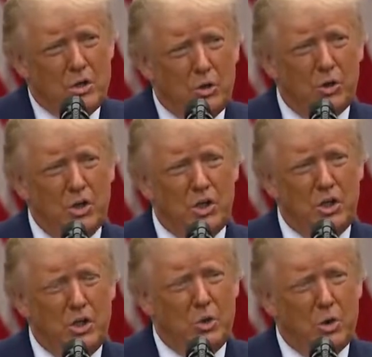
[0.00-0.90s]
to
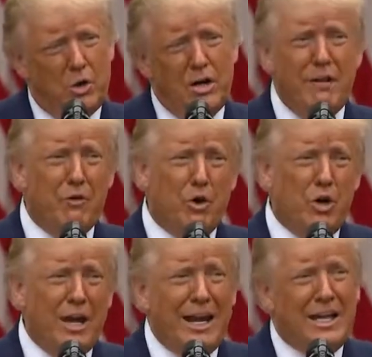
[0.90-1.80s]
continue our
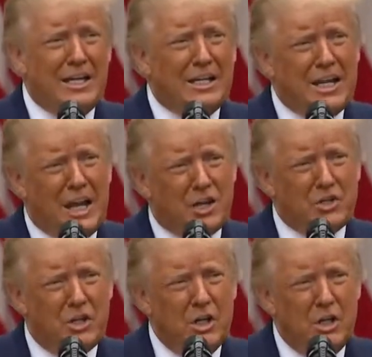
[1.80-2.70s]
never-ending task